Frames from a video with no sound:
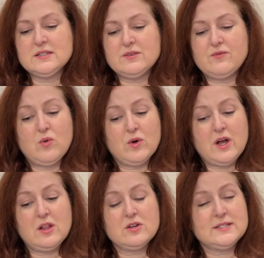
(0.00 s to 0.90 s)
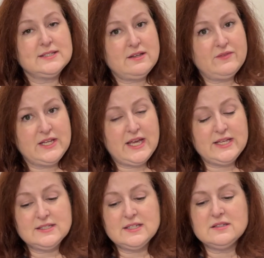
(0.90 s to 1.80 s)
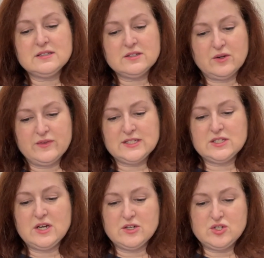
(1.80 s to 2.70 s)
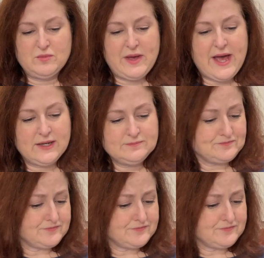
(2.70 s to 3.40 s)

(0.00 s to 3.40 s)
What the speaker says: $4.78, so that's not too bad.